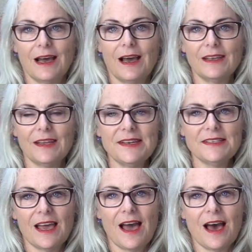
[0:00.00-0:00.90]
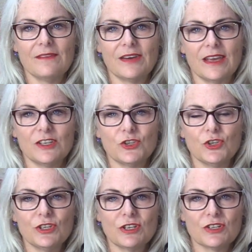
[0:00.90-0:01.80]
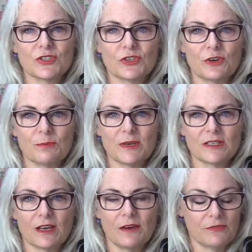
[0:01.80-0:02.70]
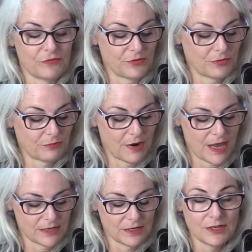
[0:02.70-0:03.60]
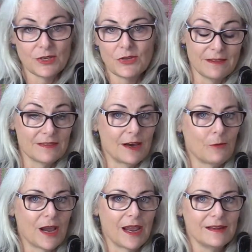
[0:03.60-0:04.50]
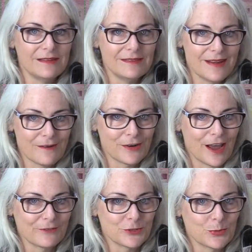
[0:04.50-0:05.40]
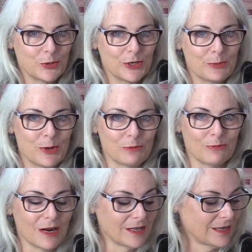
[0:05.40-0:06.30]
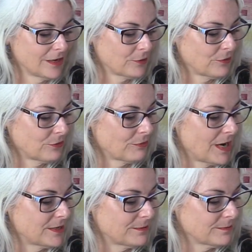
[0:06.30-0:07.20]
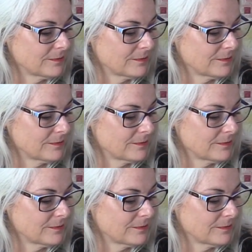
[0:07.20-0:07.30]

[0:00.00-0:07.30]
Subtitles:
I like to have a good assortment of thread. That way I never have to worry about running out of thread.